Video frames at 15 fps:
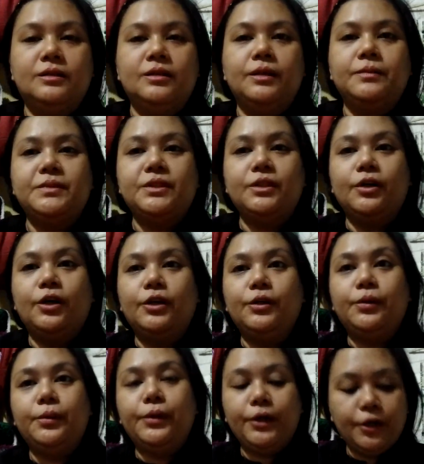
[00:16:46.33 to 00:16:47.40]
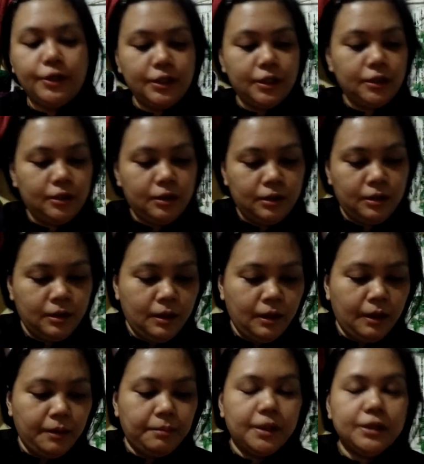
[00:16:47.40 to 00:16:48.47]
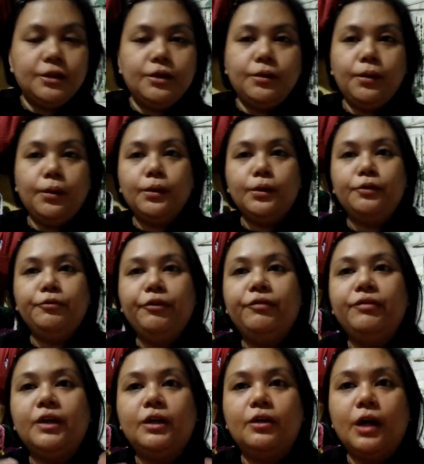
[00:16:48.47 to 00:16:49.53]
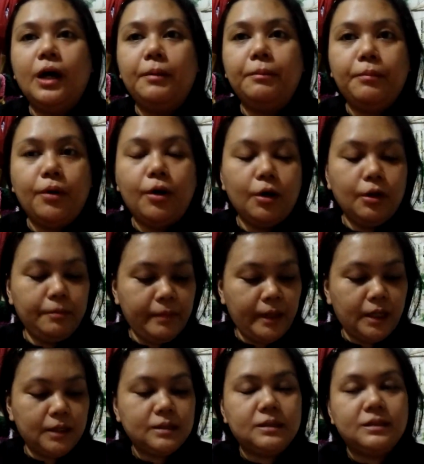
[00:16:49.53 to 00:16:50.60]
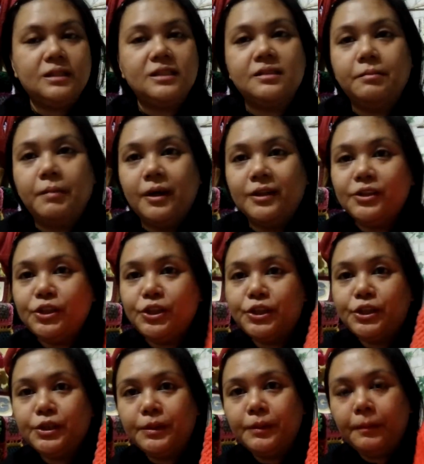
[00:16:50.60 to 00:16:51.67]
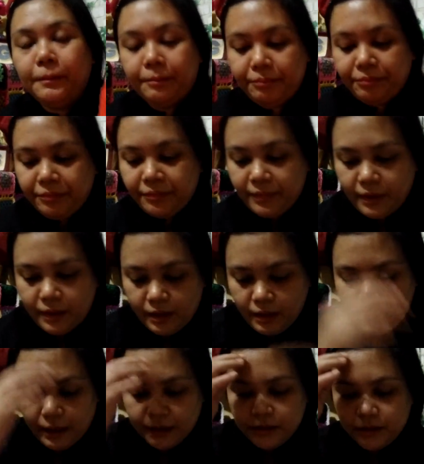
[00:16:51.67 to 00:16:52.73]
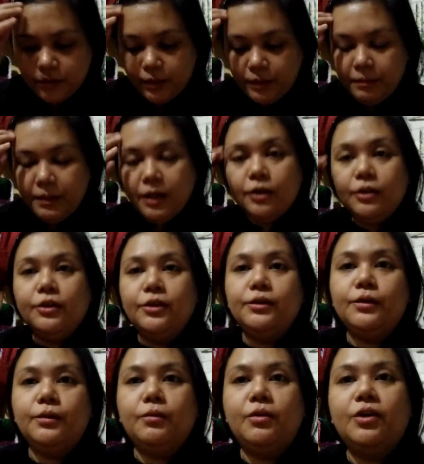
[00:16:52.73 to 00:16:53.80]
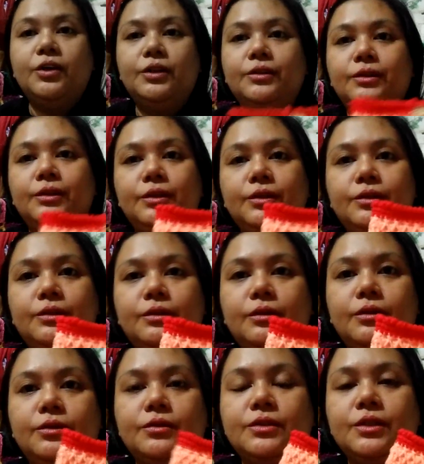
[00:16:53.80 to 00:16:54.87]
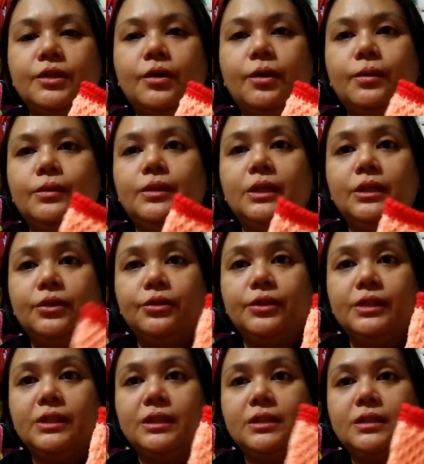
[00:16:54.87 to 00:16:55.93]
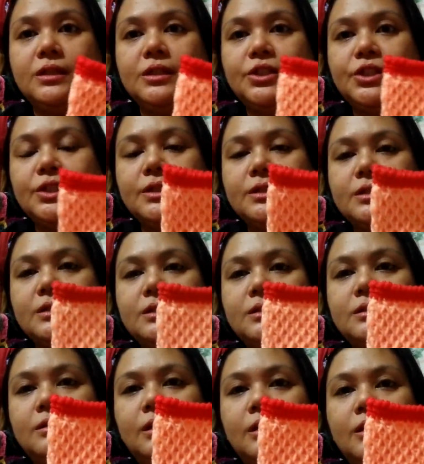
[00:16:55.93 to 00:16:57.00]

So I'm still gonna work on it, but the whole 50-gram ball makes this much, and so I make another one using only 30 stitches.